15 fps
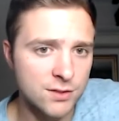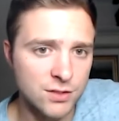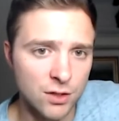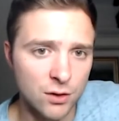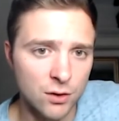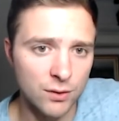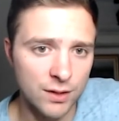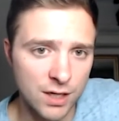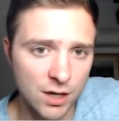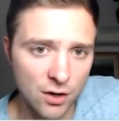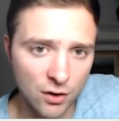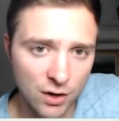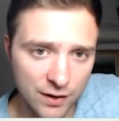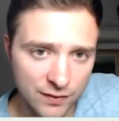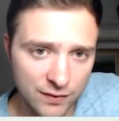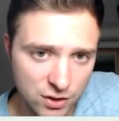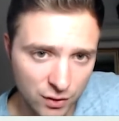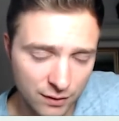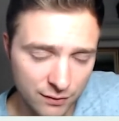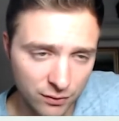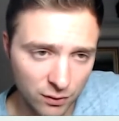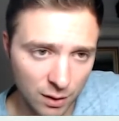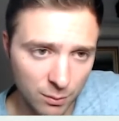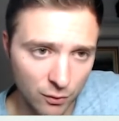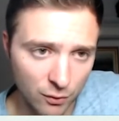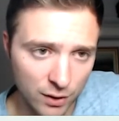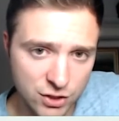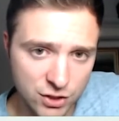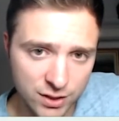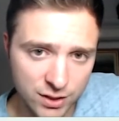So here in this create flow
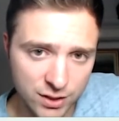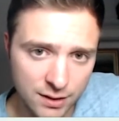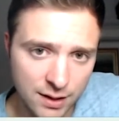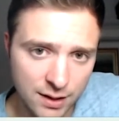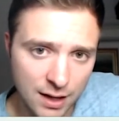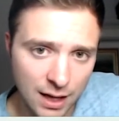operation,